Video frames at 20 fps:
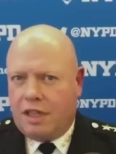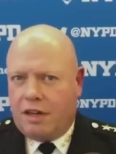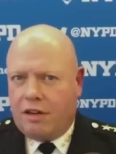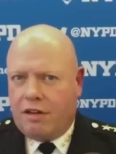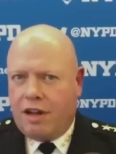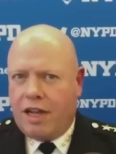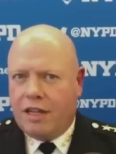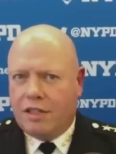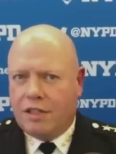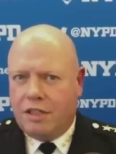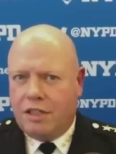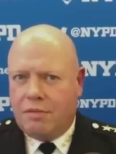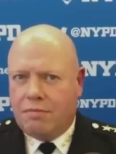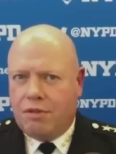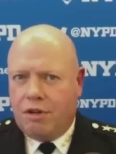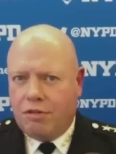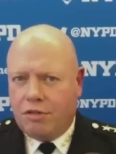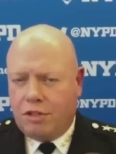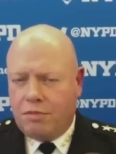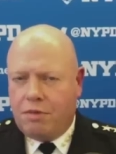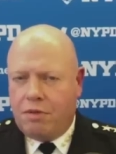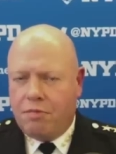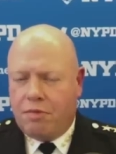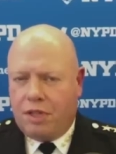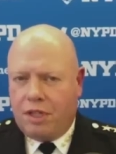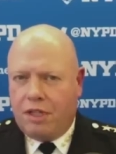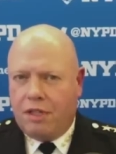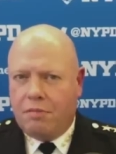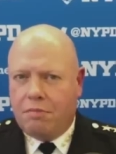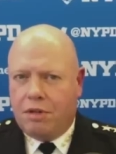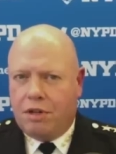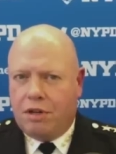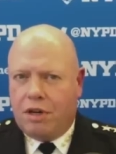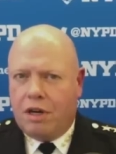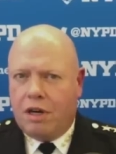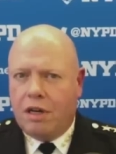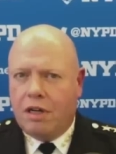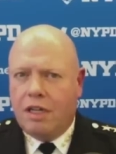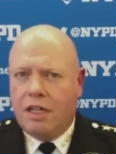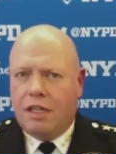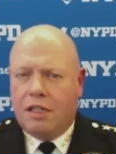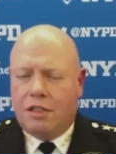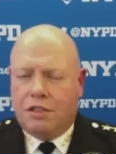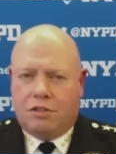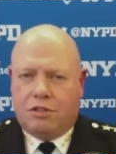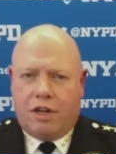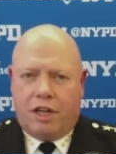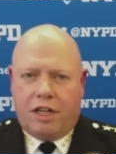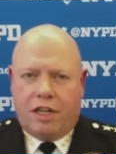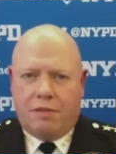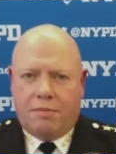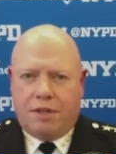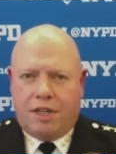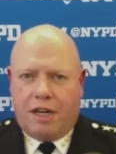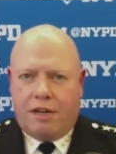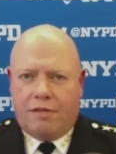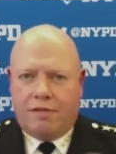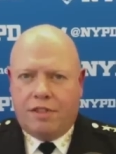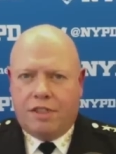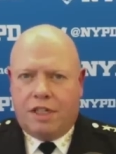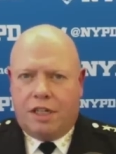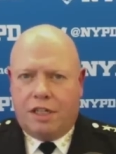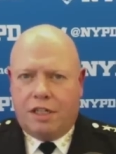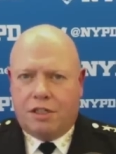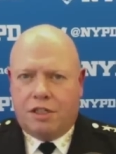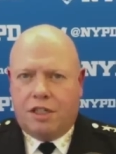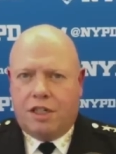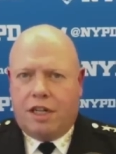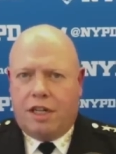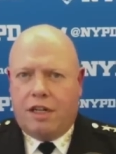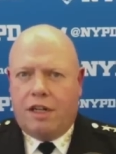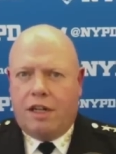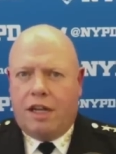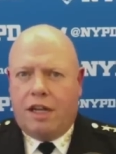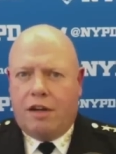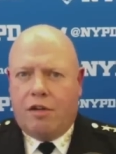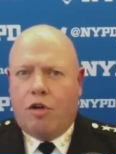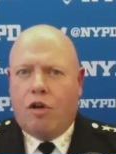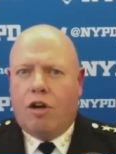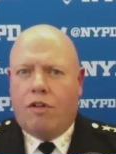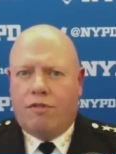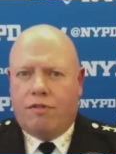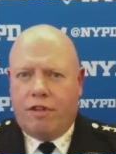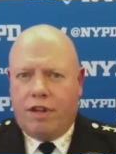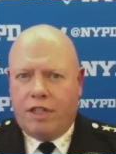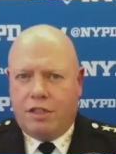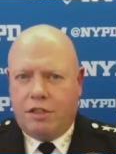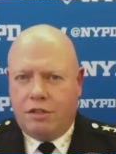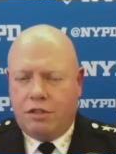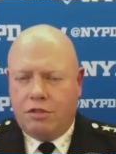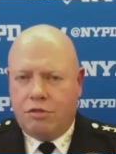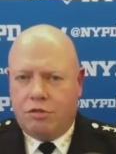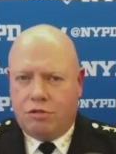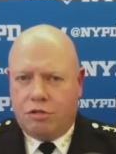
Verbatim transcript: They're actually approaching people in the bar, striking up a conversation, and, and offering to do